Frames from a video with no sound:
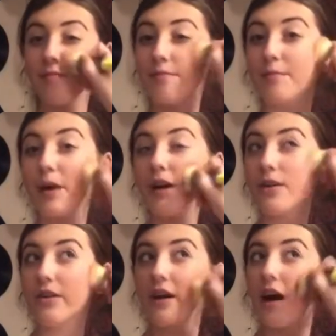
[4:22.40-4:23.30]
But
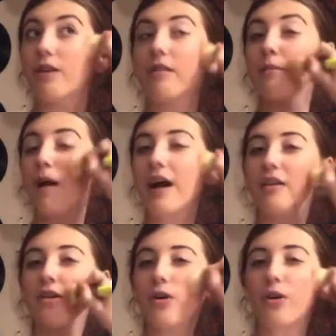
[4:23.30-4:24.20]
you can kind of like
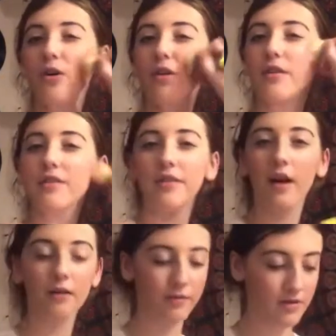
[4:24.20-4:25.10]
pack it on and stuff.